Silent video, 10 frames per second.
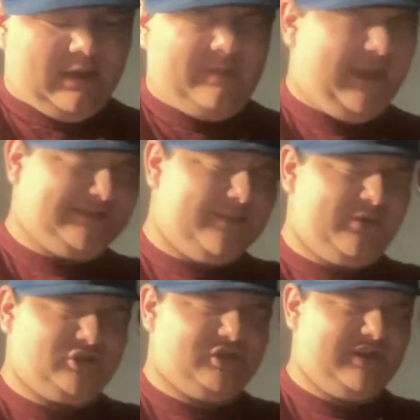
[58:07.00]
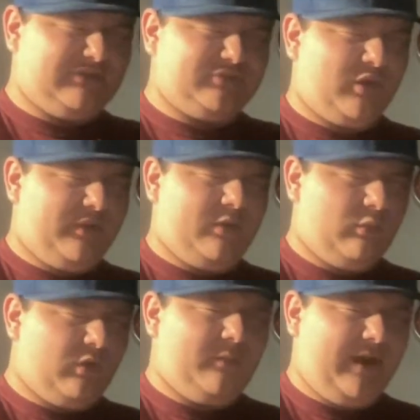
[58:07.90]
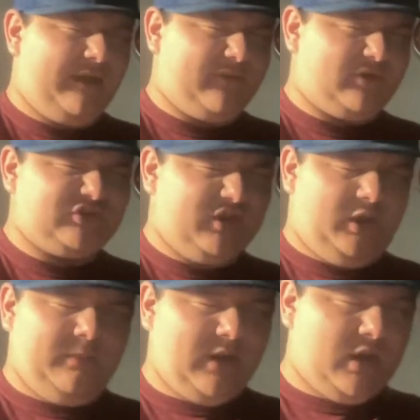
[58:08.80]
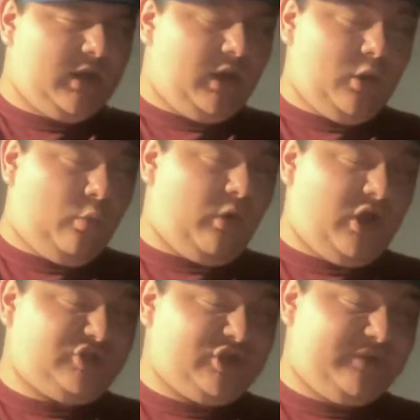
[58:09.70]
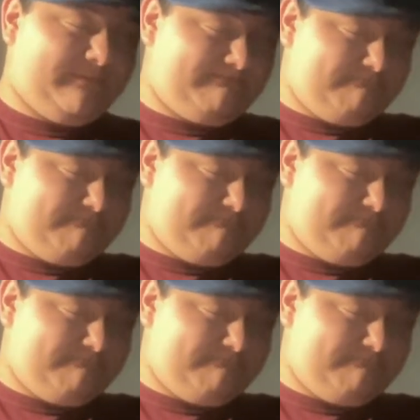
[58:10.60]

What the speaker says: Not top 100. That was one of my first 100.